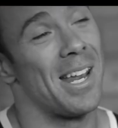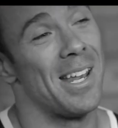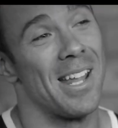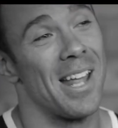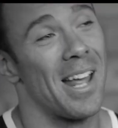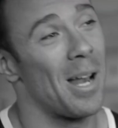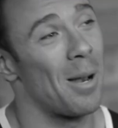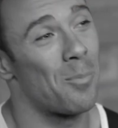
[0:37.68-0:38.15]

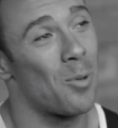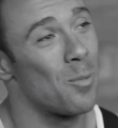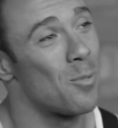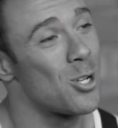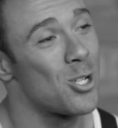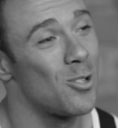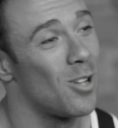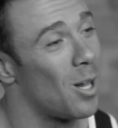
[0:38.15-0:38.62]
I'll
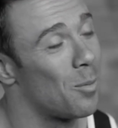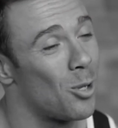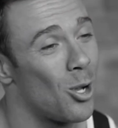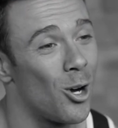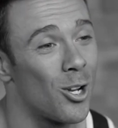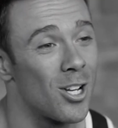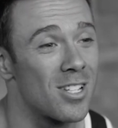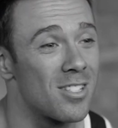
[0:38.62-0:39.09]
promise you, and I'll
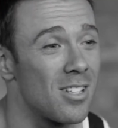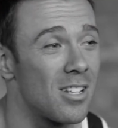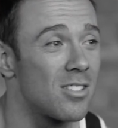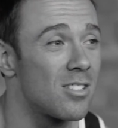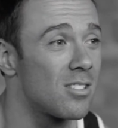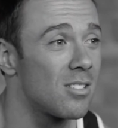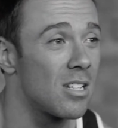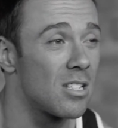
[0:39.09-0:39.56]
be honest,
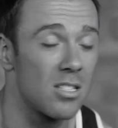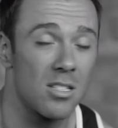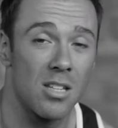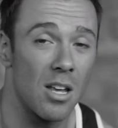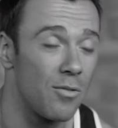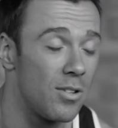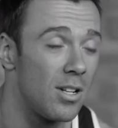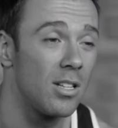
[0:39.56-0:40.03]
it's, it's
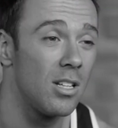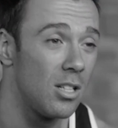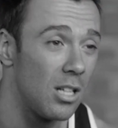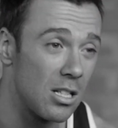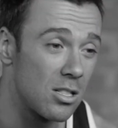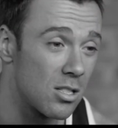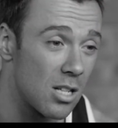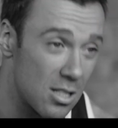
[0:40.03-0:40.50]
definitely,
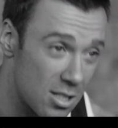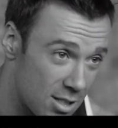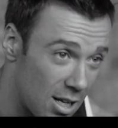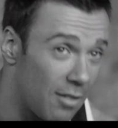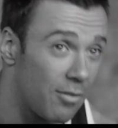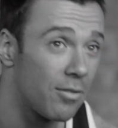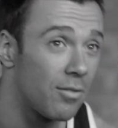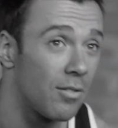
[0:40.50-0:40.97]
it's, it's
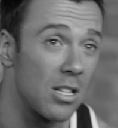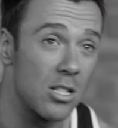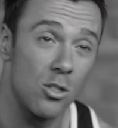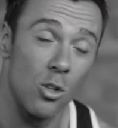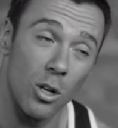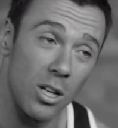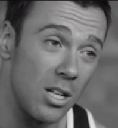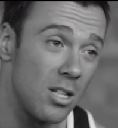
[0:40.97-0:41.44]
tough,
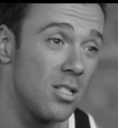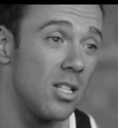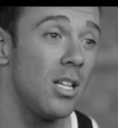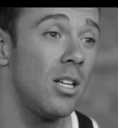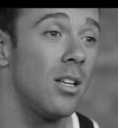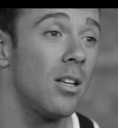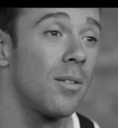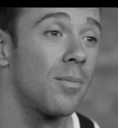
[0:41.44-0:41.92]
it's not
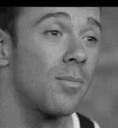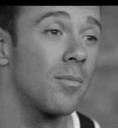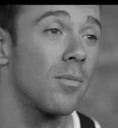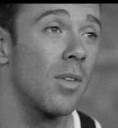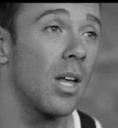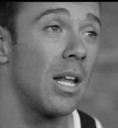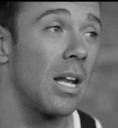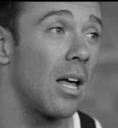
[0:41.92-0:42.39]
easy,
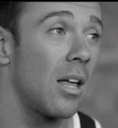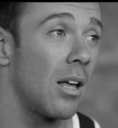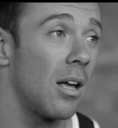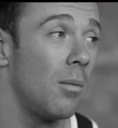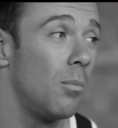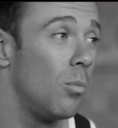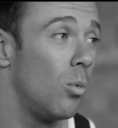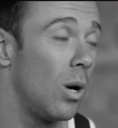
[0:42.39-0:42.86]
and I,
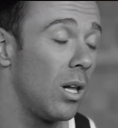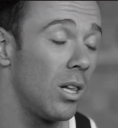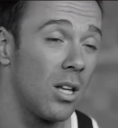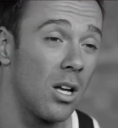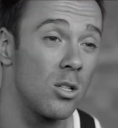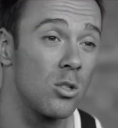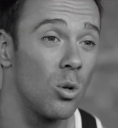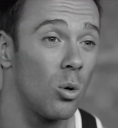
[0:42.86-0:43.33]
I'm well
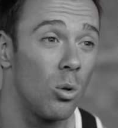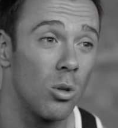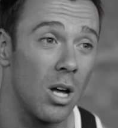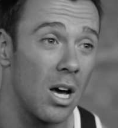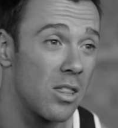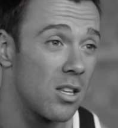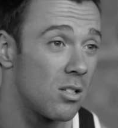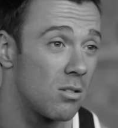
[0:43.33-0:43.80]
done to all
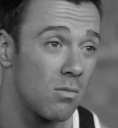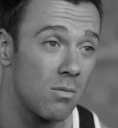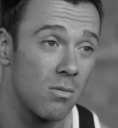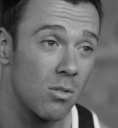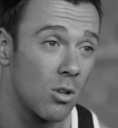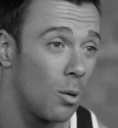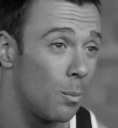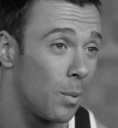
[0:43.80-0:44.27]
the other
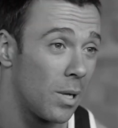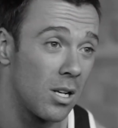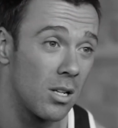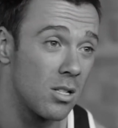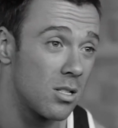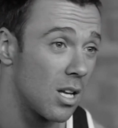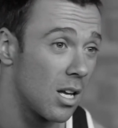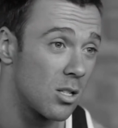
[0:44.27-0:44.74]

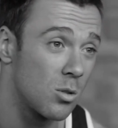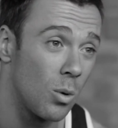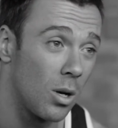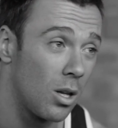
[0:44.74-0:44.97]
competitors as